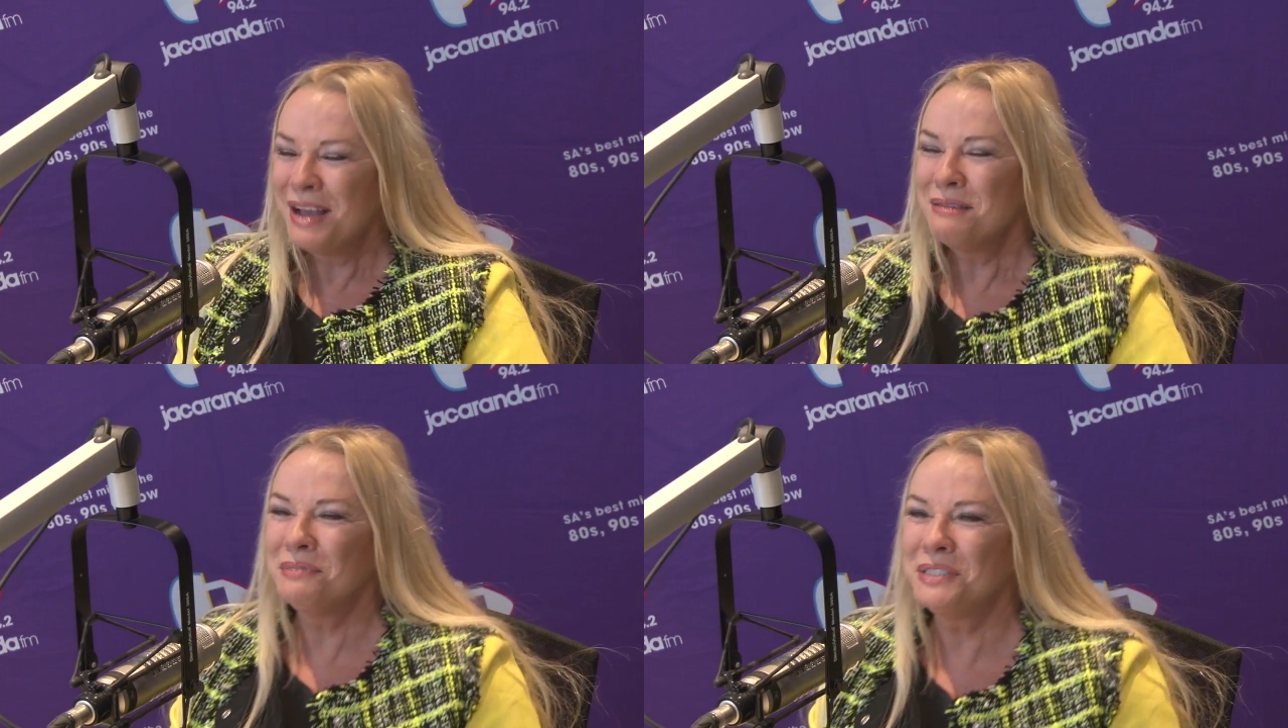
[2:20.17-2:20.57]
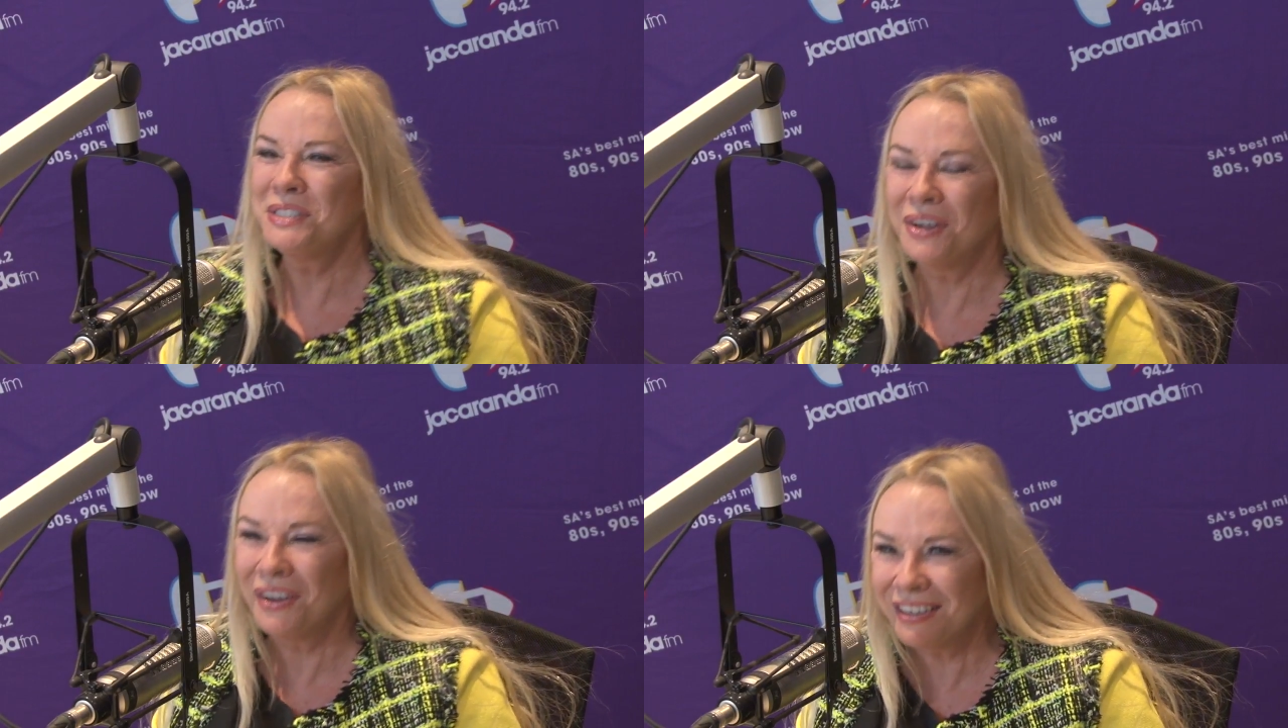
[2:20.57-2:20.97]

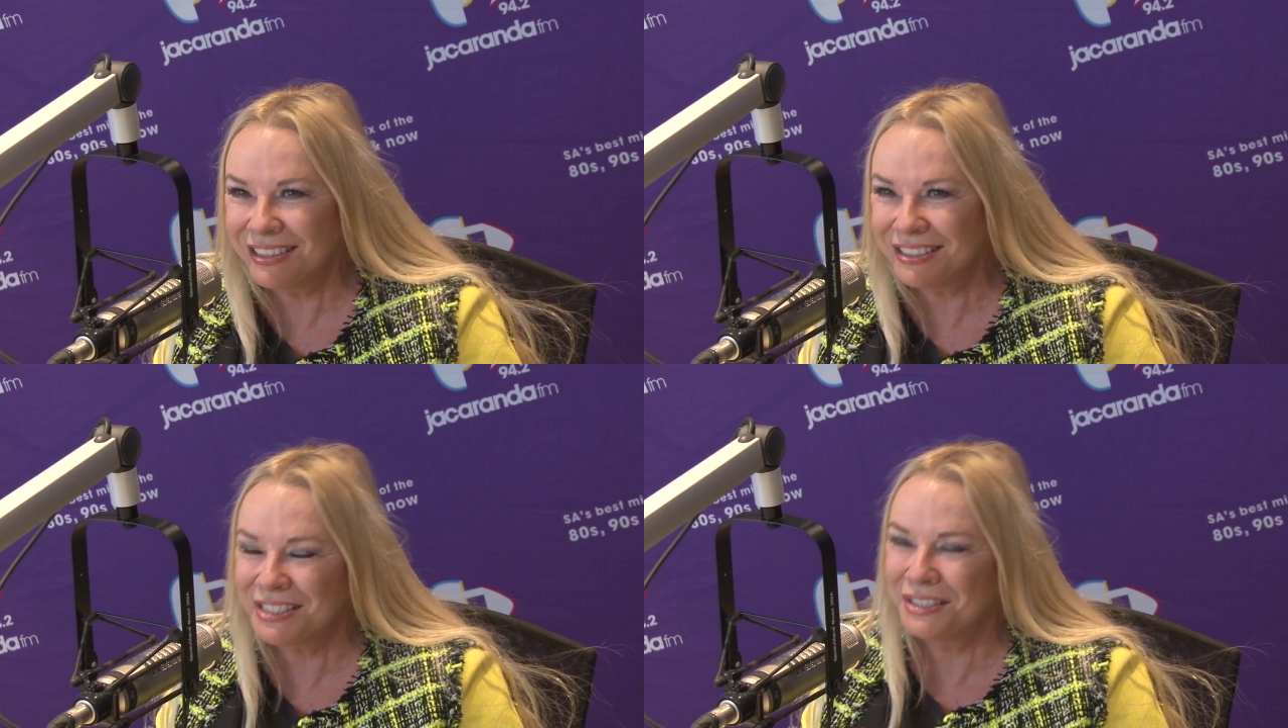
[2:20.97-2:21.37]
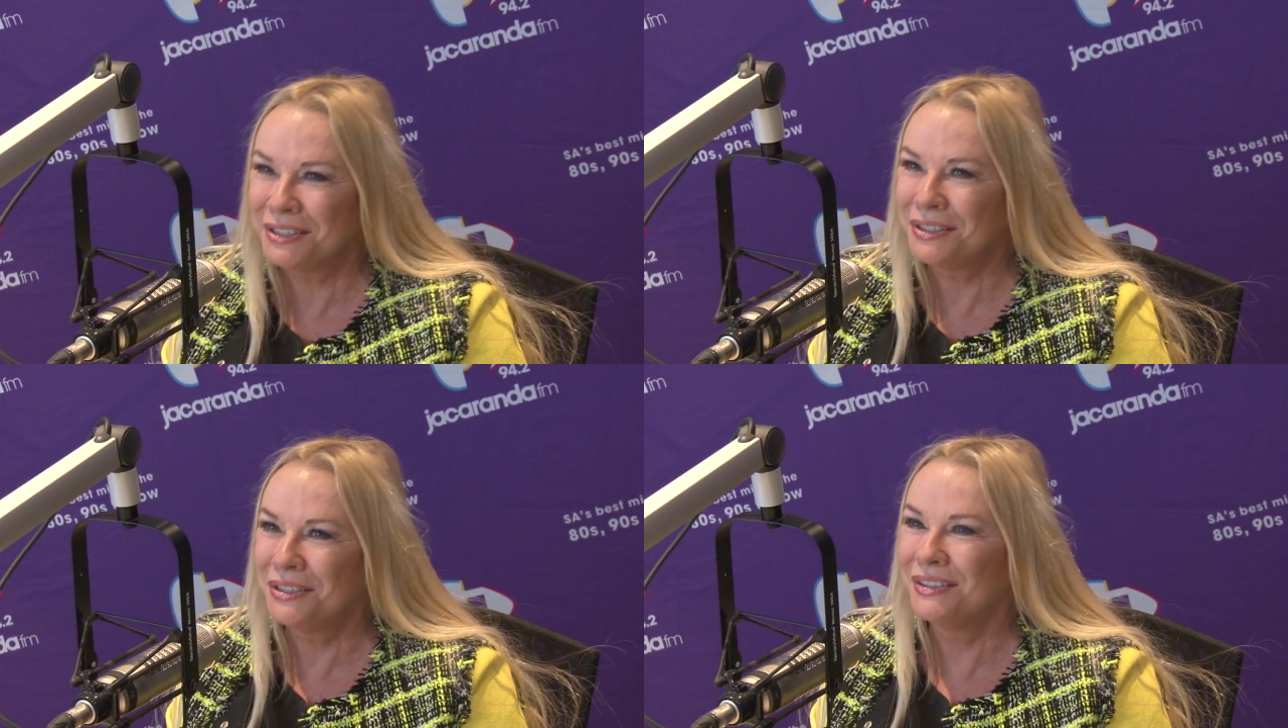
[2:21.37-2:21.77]
Madonna,
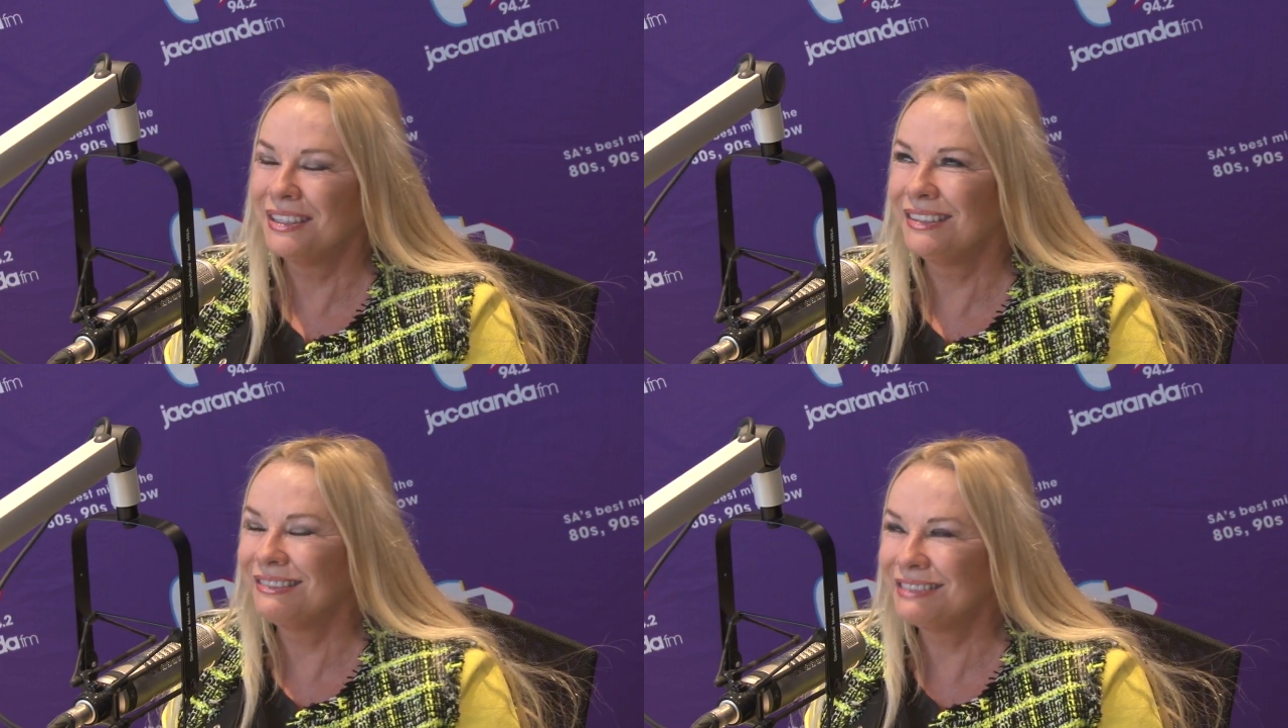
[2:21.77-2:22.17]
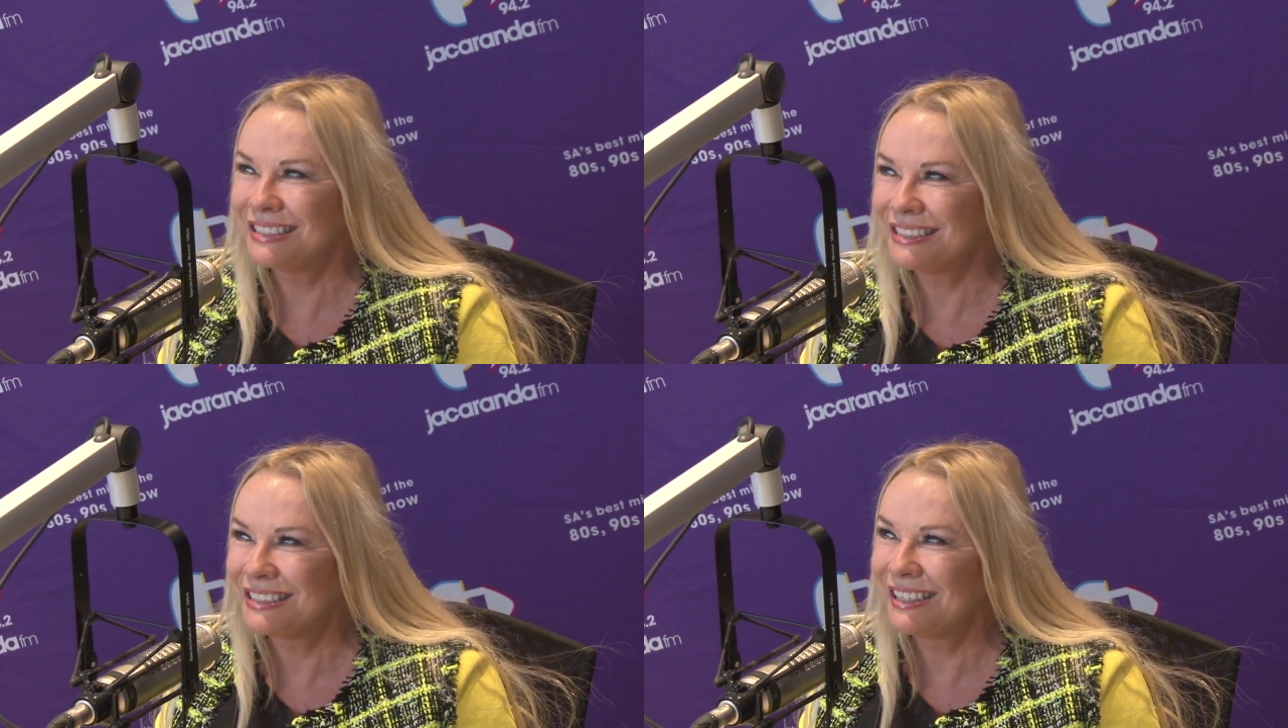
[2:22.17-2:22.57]
too. And it was
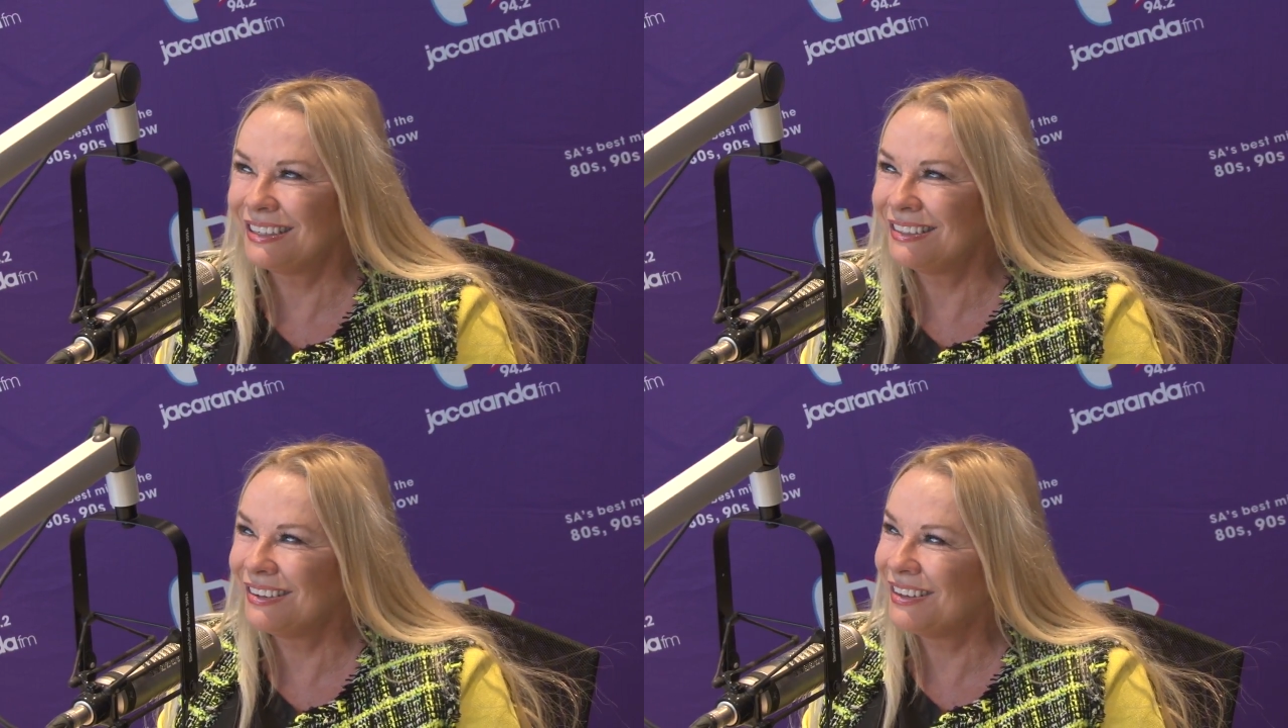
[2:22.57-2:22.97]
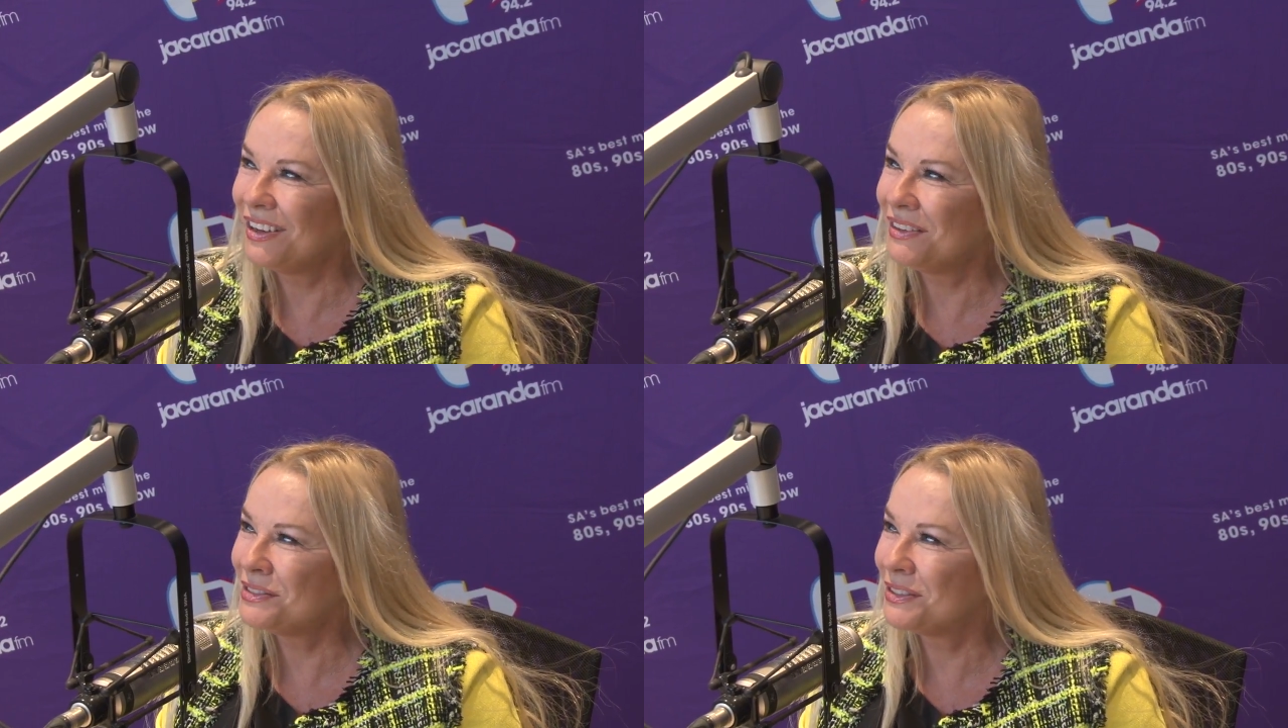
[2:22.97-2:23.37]
just, you know, a
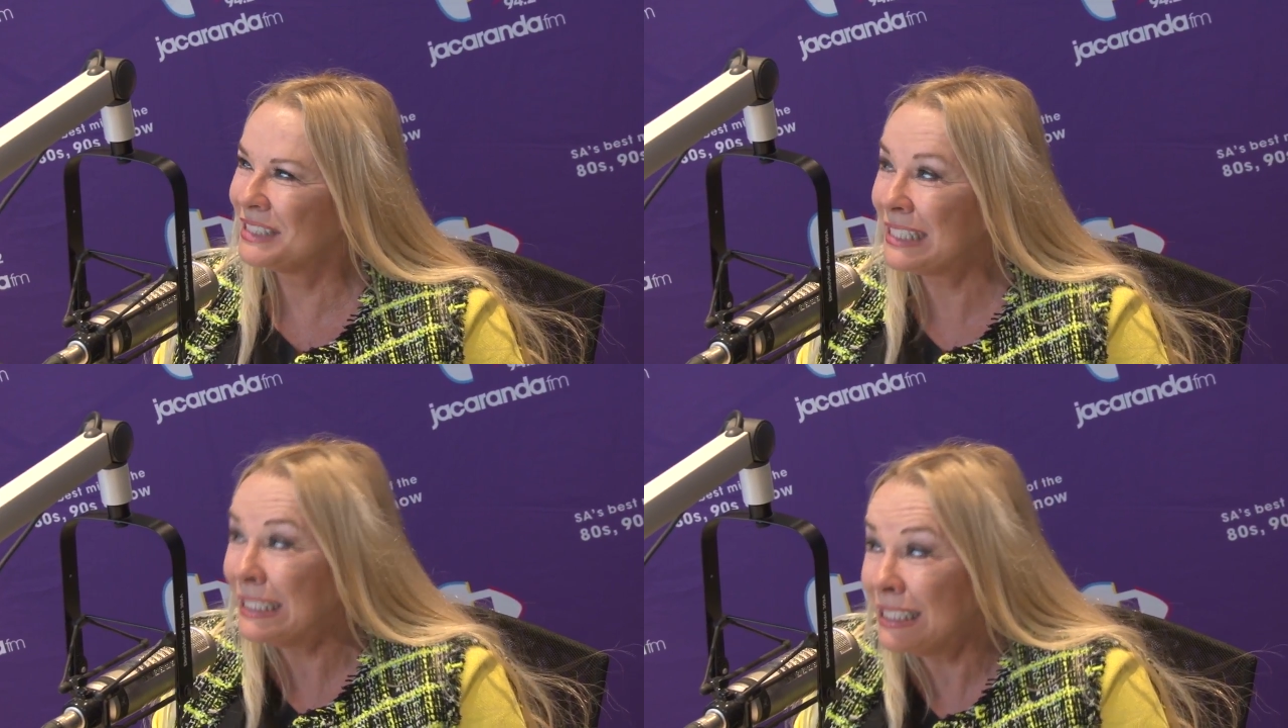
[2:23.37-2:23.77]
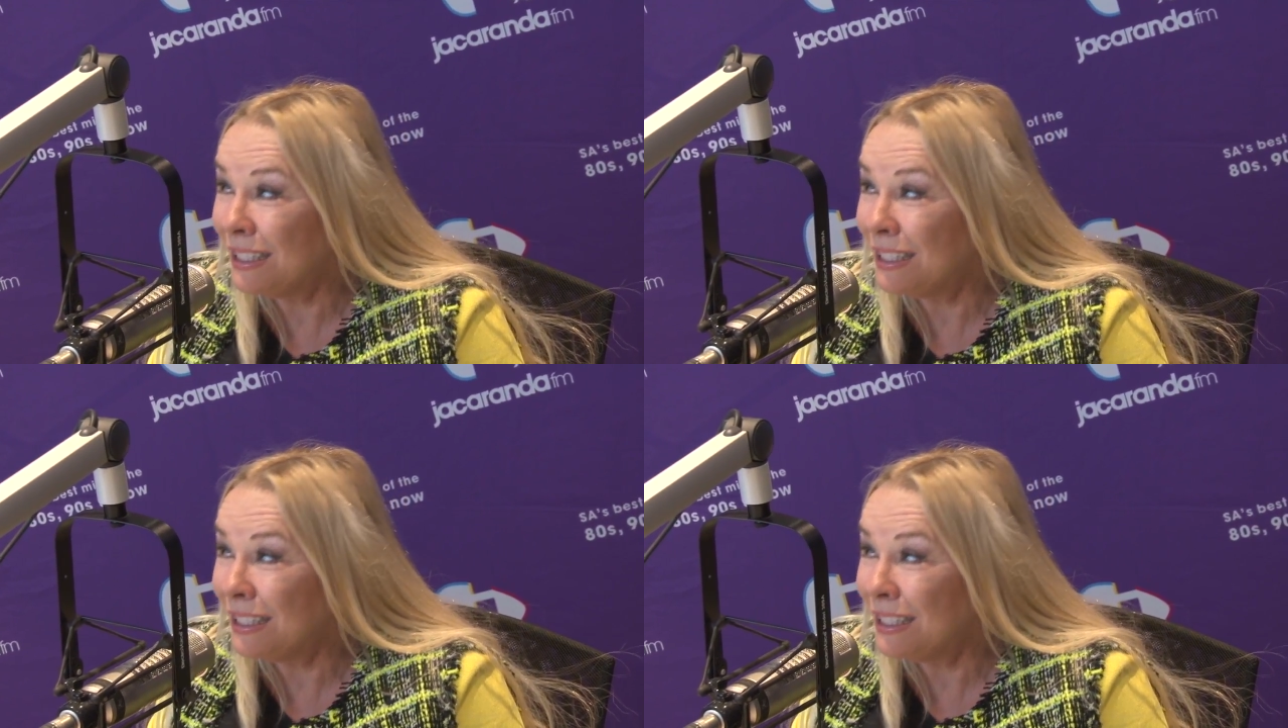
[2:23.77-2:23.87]
lot of so Cindy